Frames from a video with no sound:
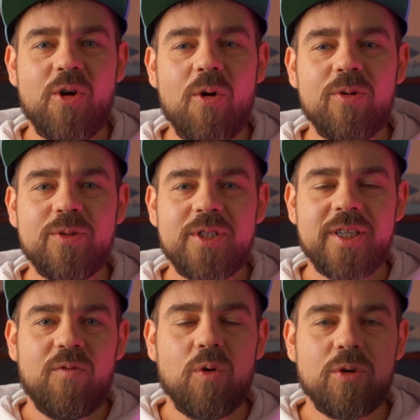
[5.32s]
code
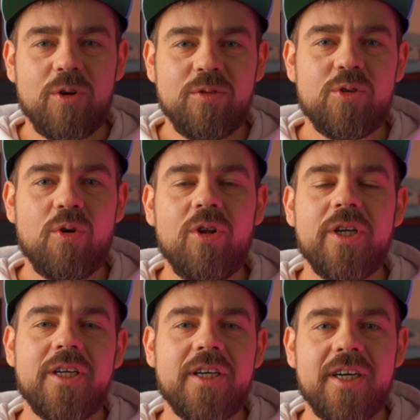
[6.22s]
for
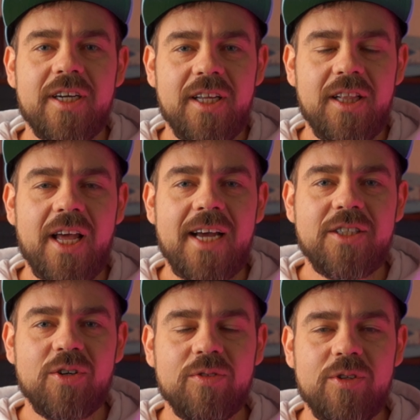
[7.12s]
controlling
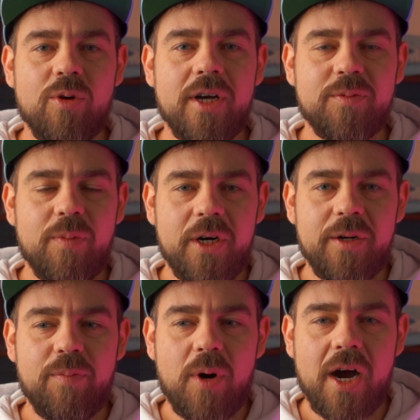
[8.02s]
LEDs on the Raspberry
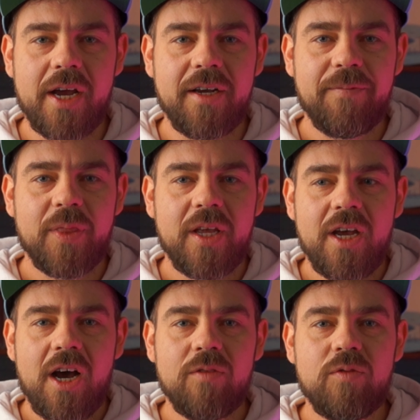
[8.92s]
Pi.
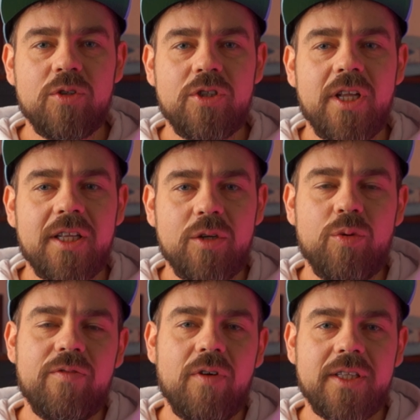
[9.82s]
Unfortunately,
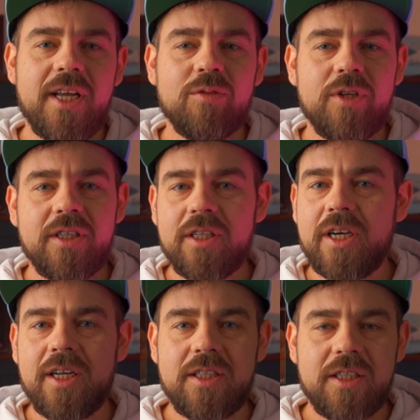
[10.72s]
we find out that it
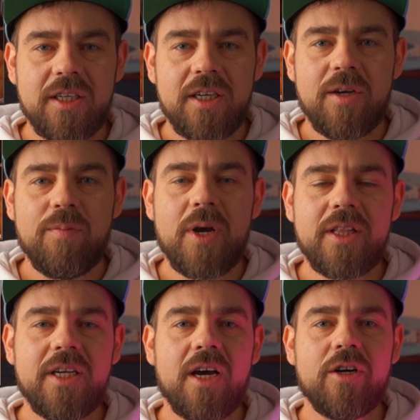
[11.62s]
had
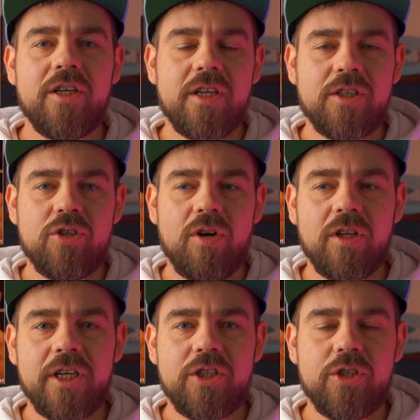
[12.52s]
many architectural
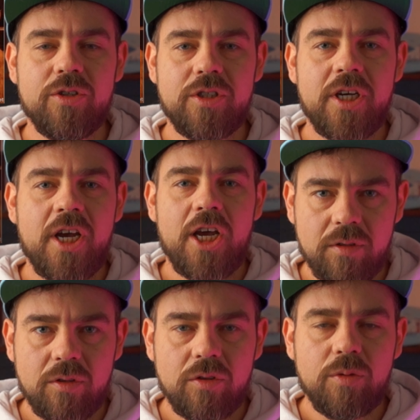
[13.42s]
issues.
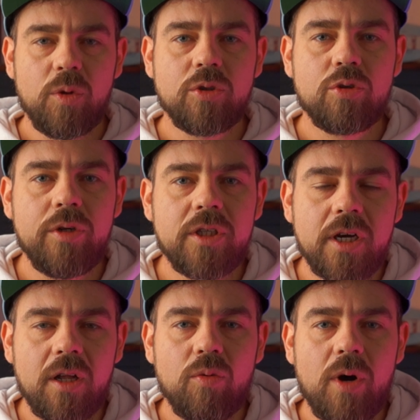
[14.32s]
The most
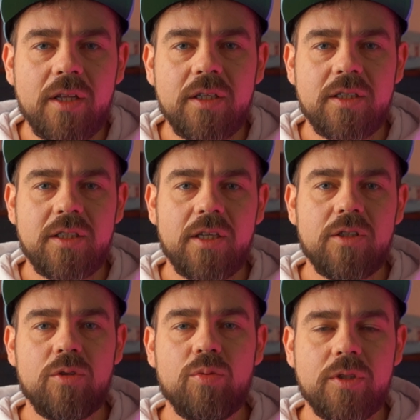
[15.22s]
critical one is that
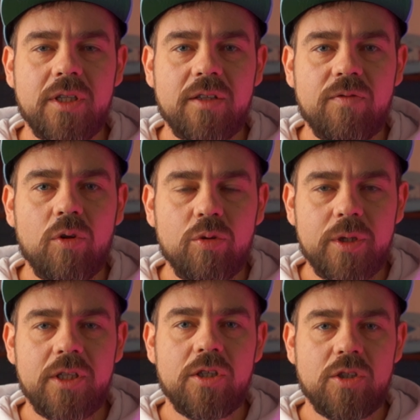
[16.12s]
it was not
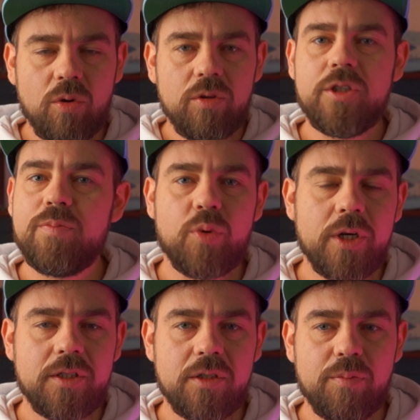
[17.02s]
following the solid
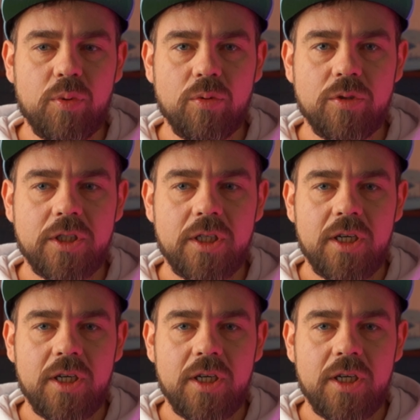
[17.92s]
principles.